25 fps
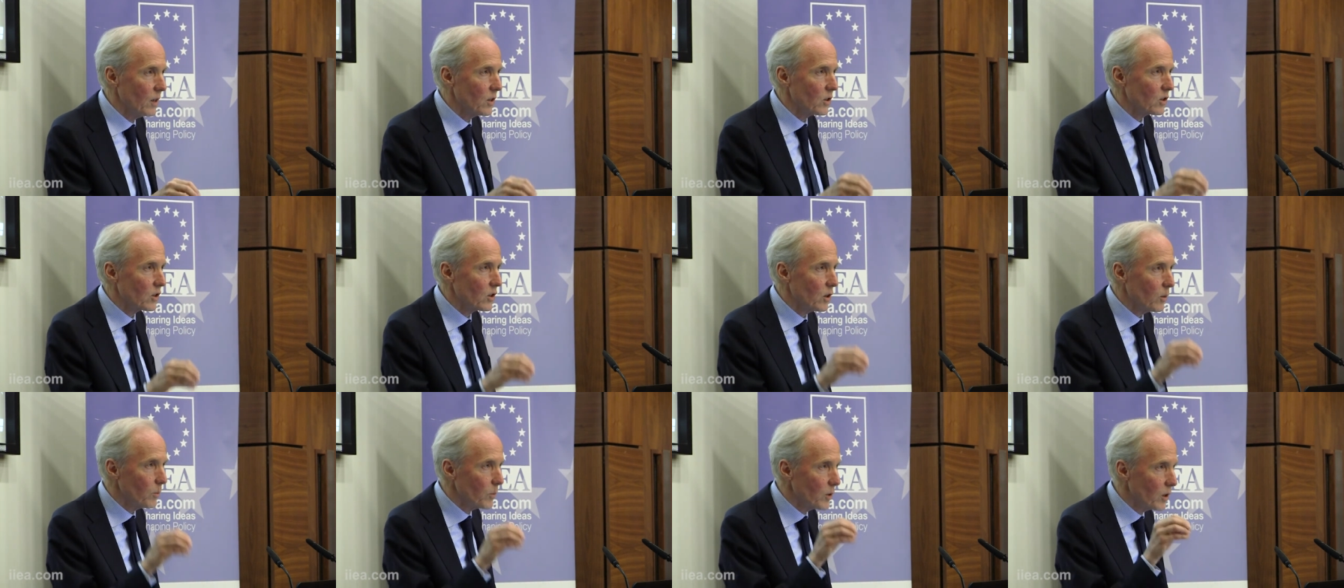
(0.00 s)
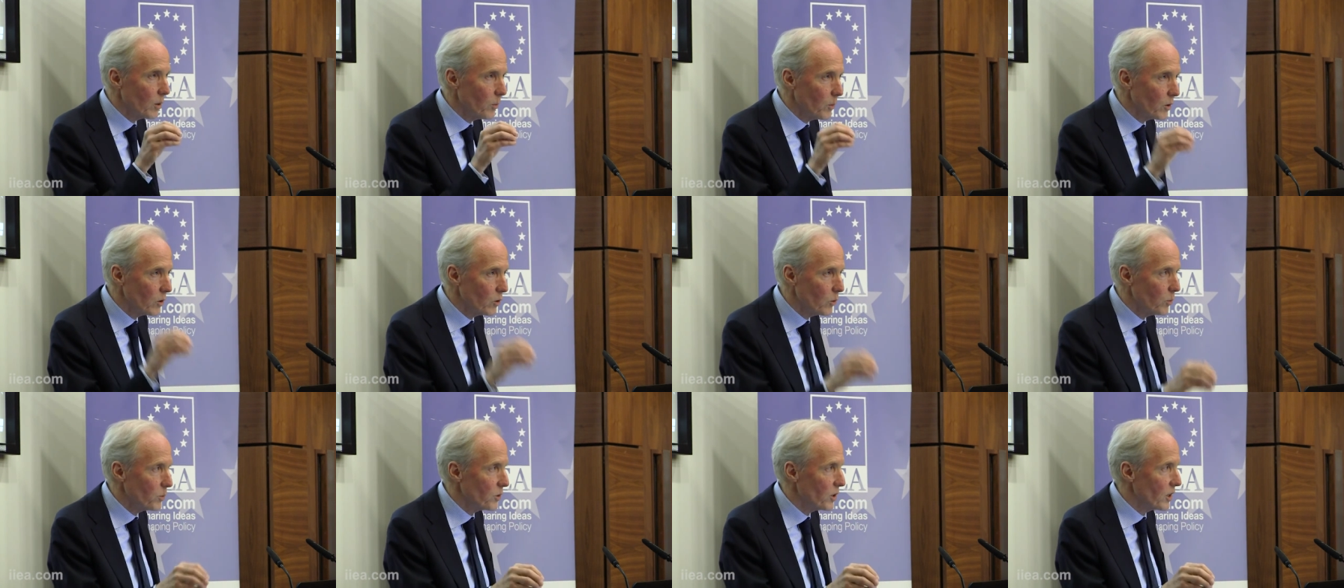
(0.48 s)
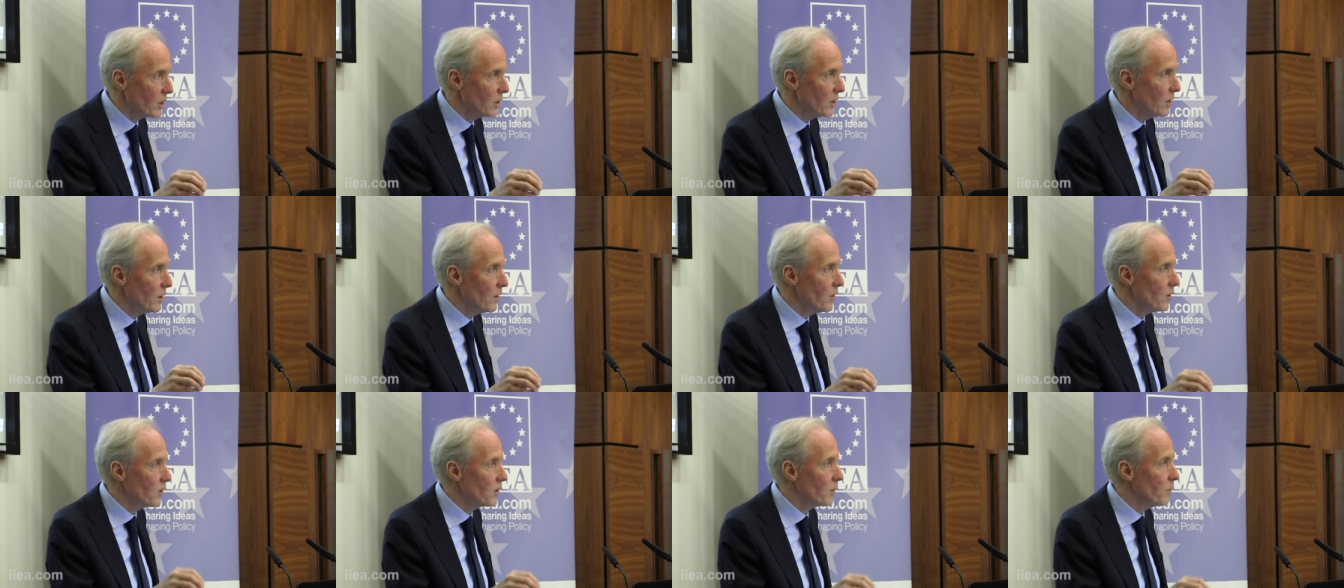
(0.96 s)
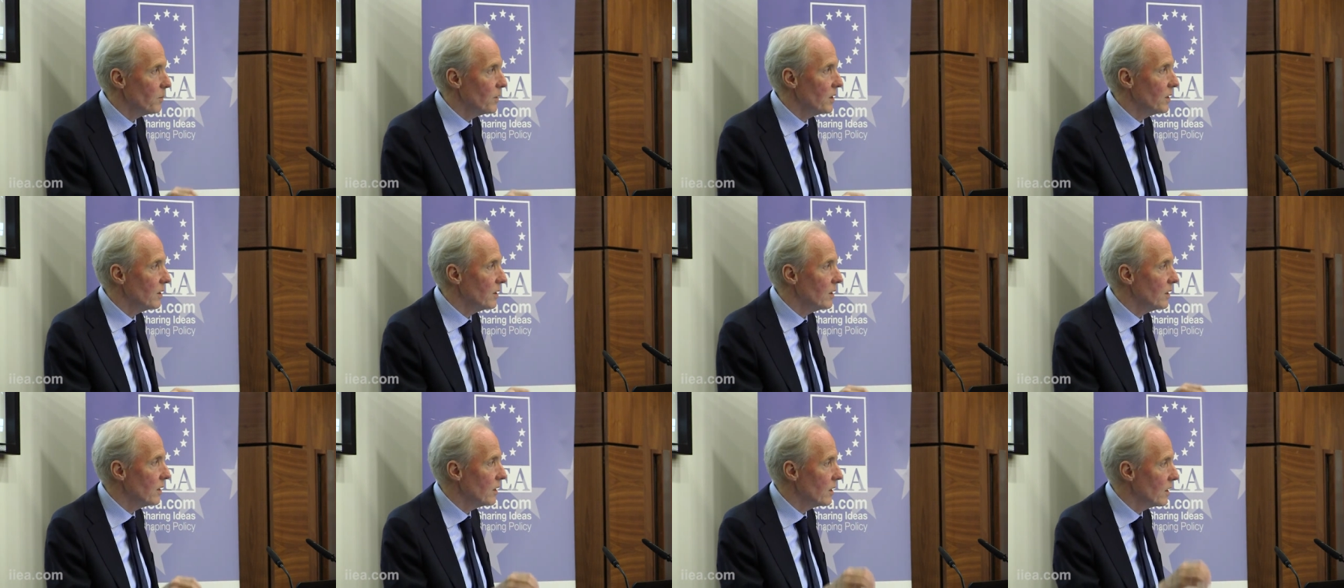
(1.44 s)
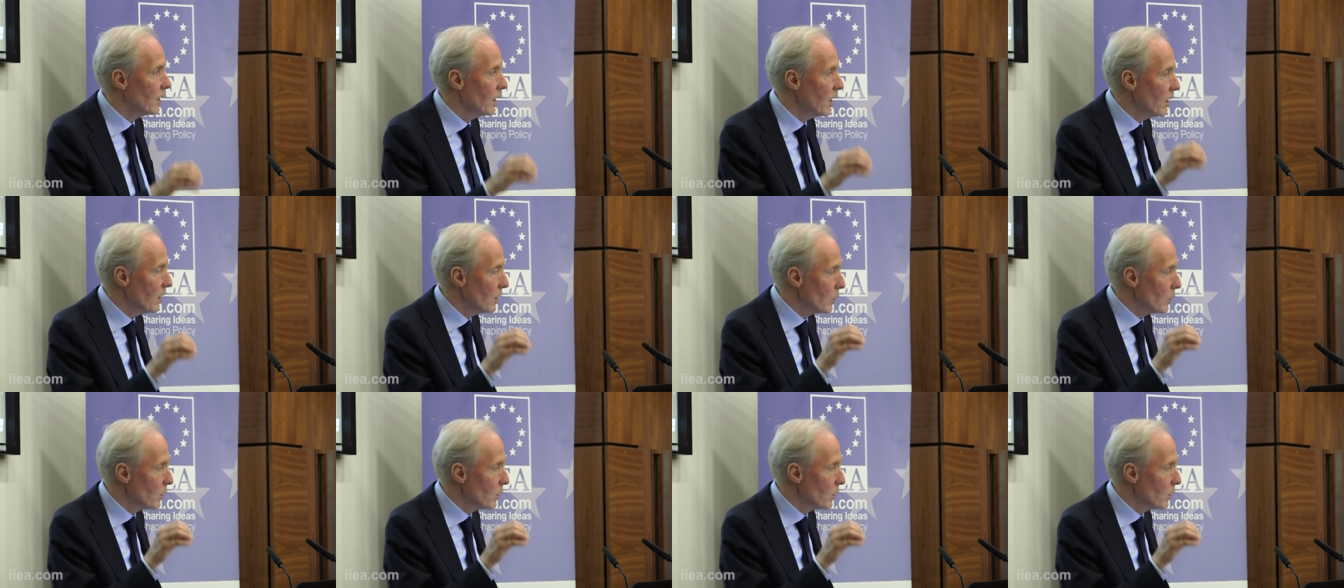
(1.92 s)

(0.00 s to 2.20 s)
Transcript: Some common objectives, meaning